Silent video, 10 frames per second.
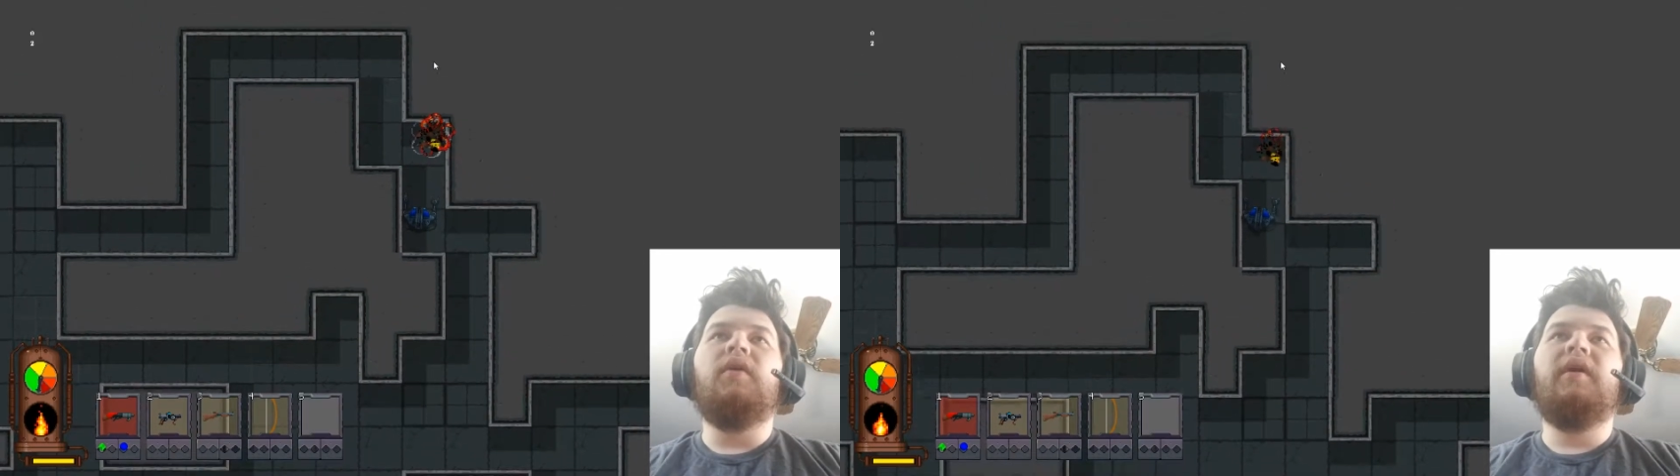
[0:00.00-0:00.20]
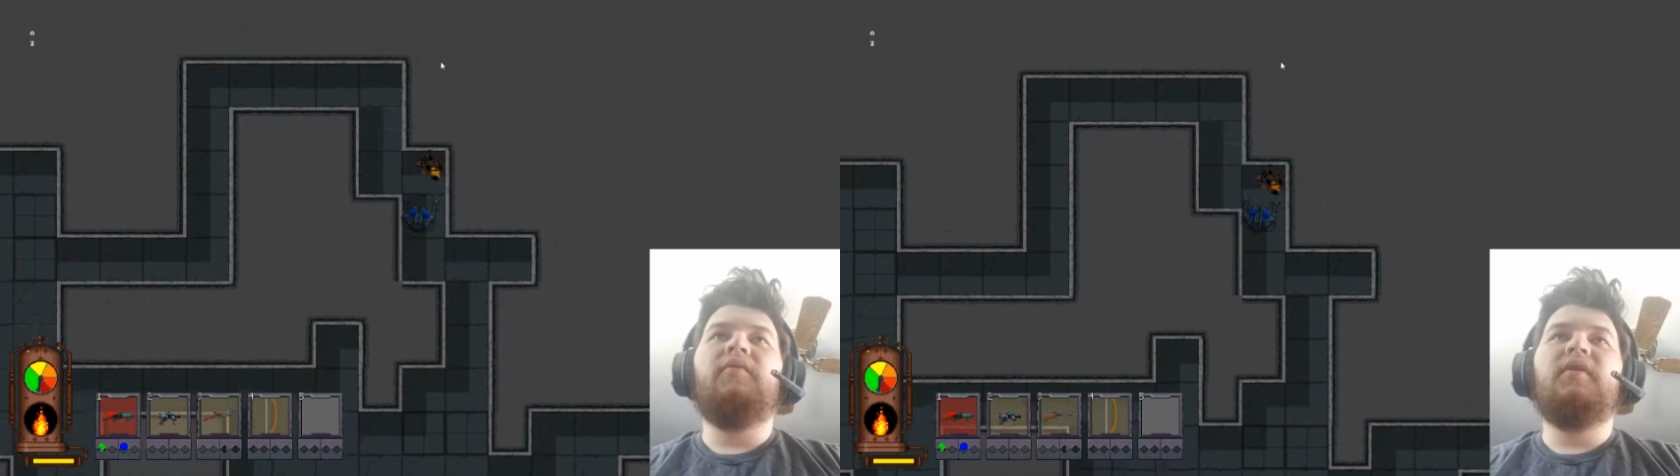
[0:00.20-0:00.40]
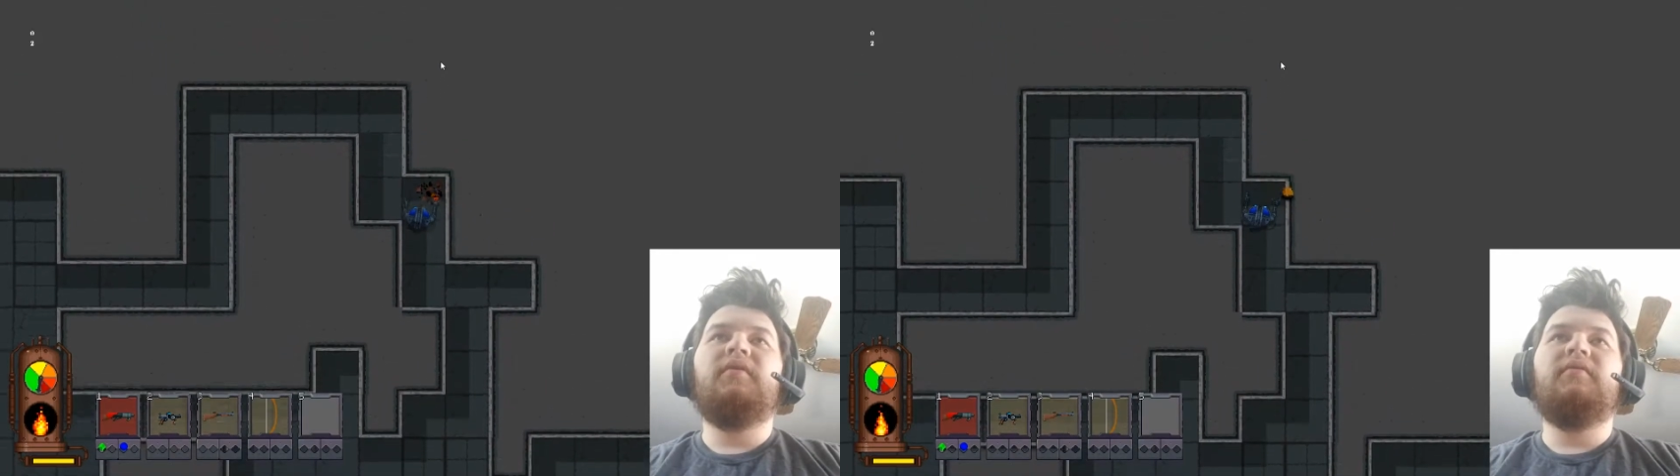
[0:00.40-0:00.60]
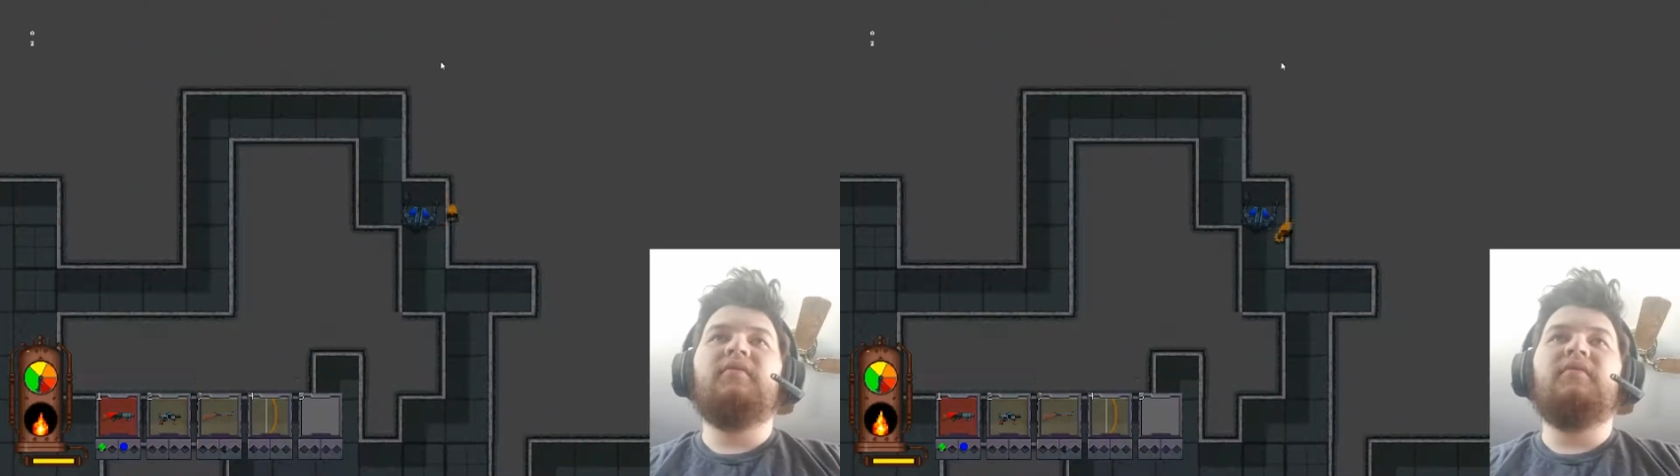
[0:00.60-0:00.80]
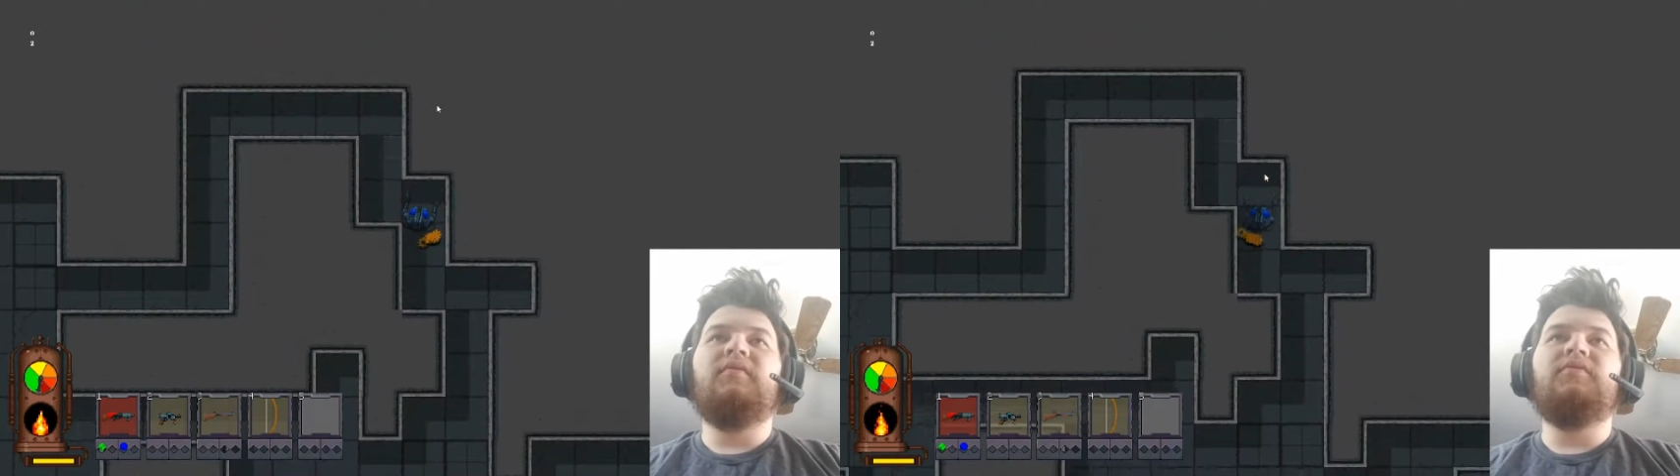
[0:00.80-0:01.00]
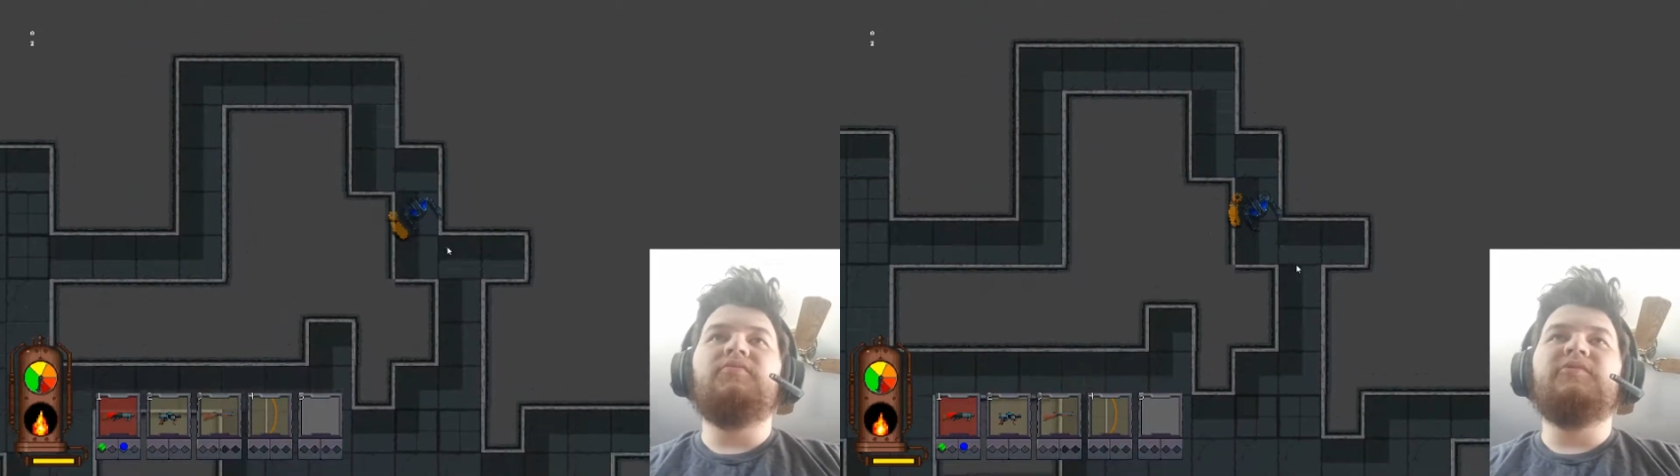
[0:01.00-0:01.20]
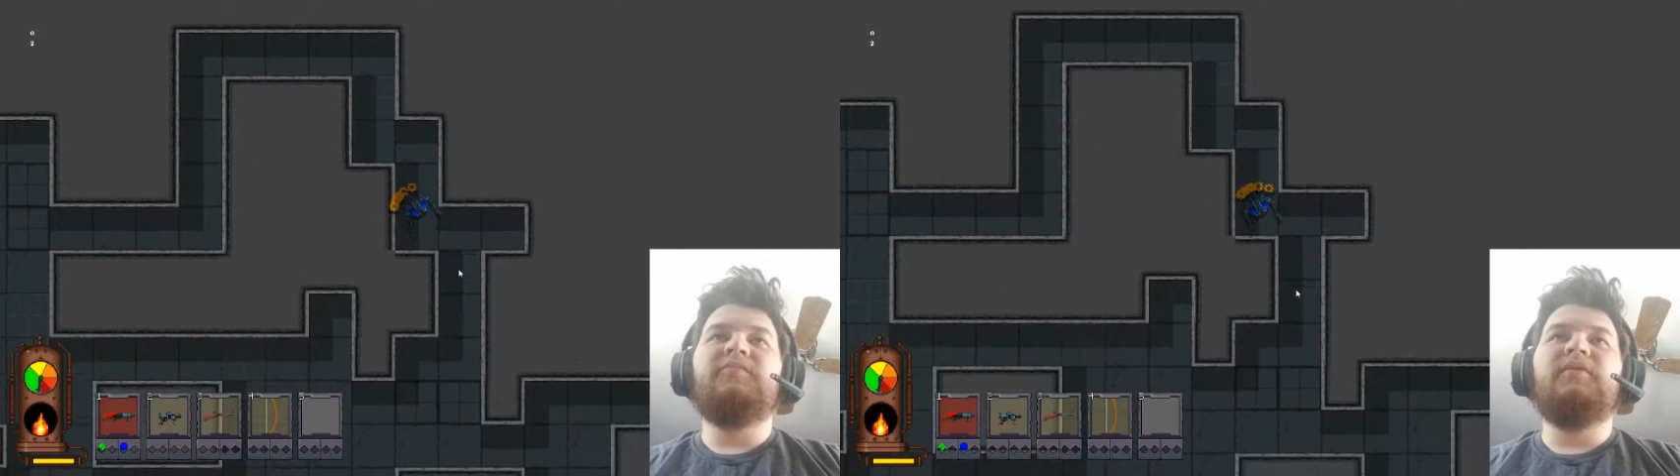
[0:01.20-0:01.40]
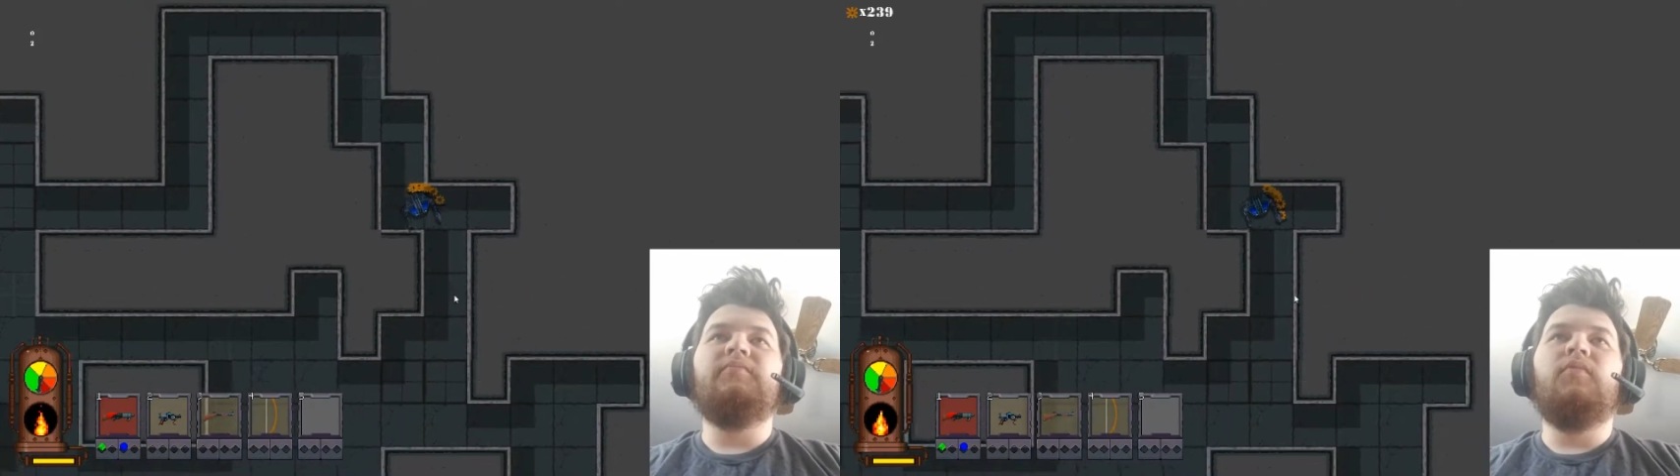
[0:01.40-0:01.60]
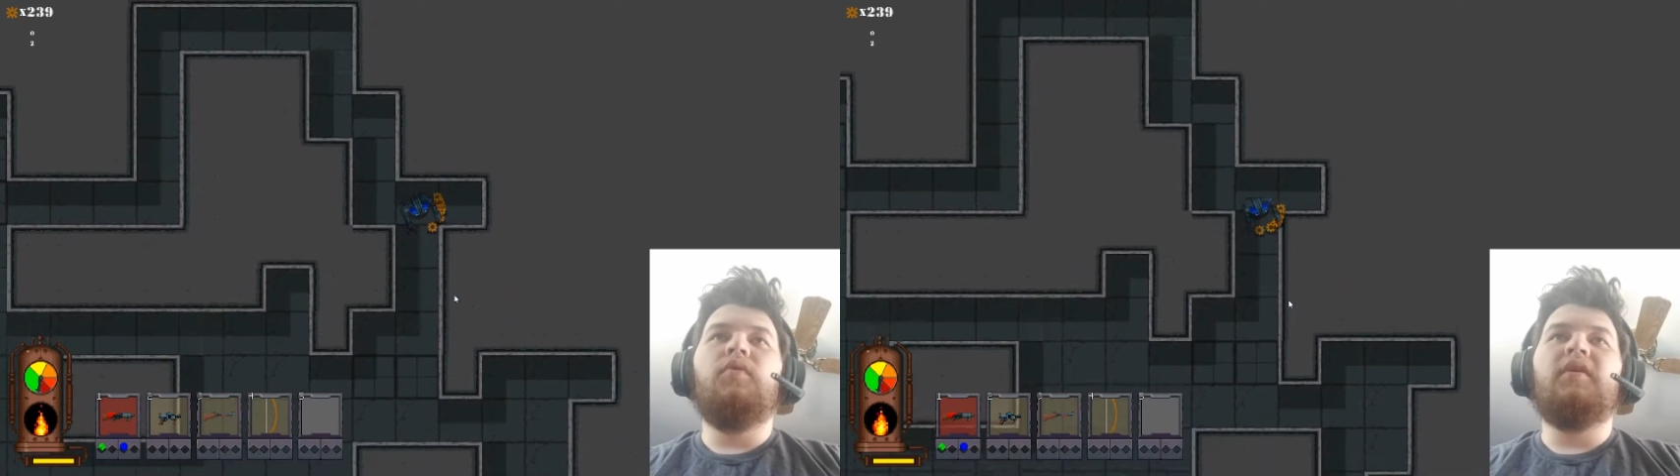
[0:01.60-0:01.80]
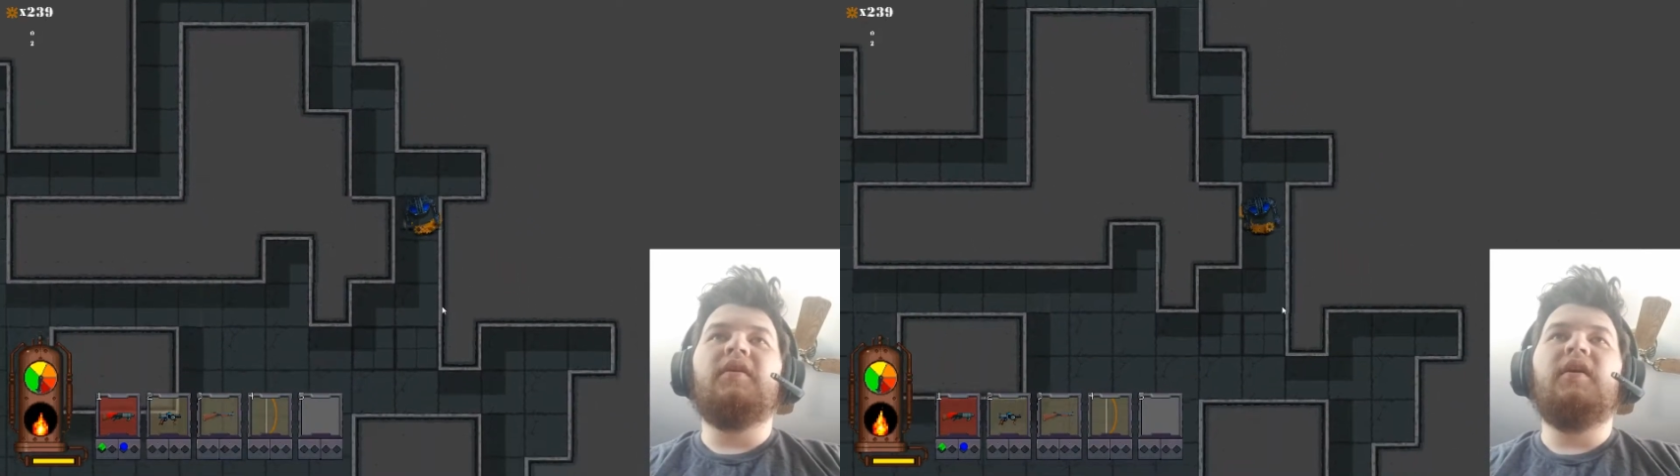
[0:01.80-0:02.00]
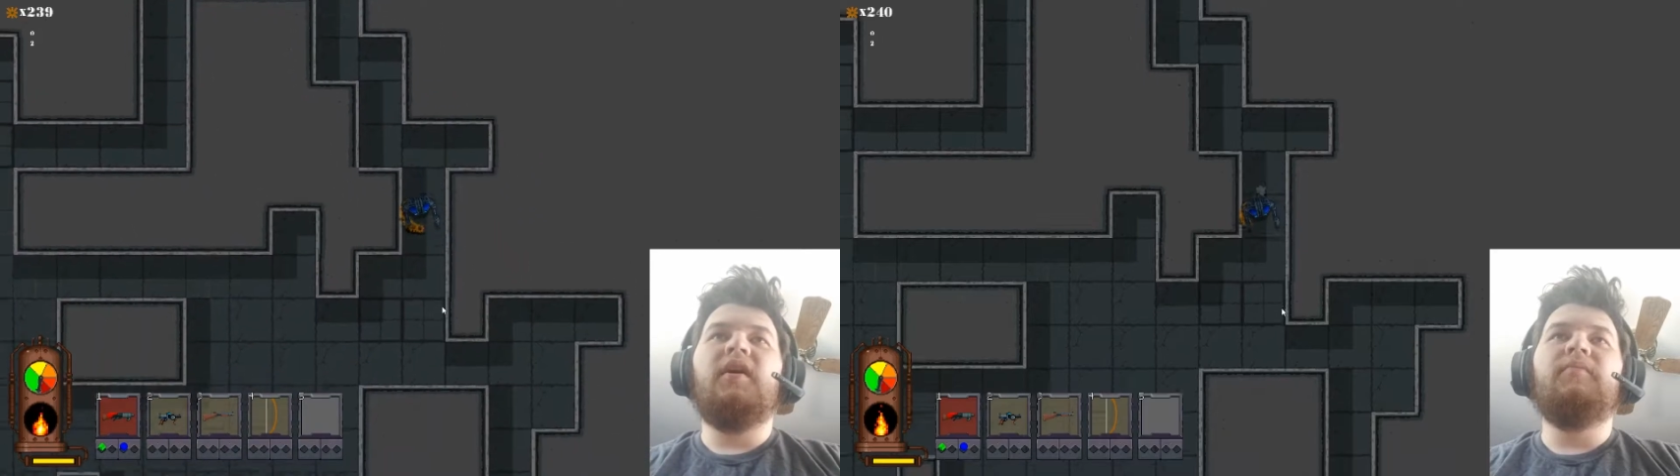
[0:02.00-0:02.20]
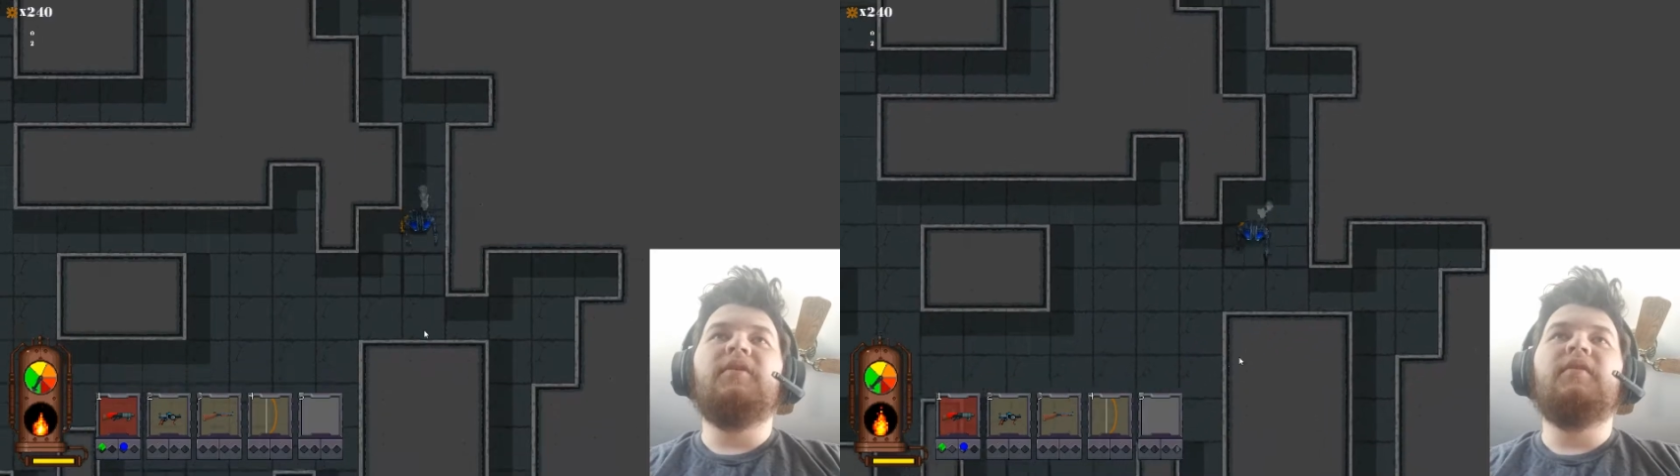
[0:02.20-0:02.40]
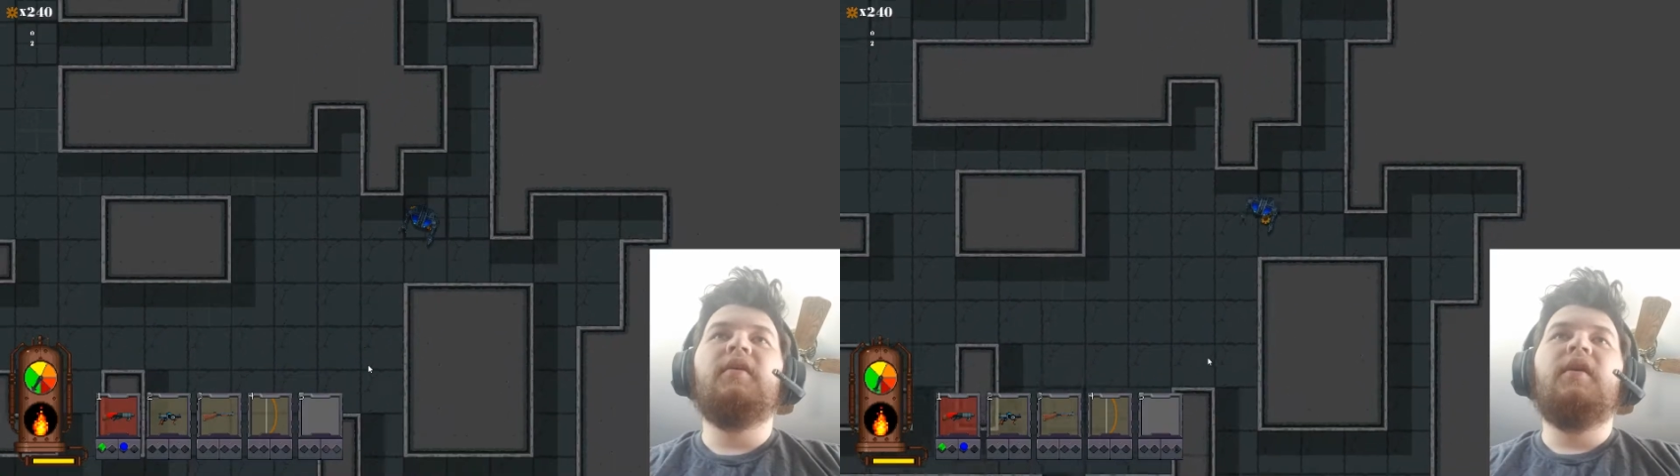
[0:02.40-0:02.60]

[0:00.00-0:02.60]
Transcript: I want the loot to be more common,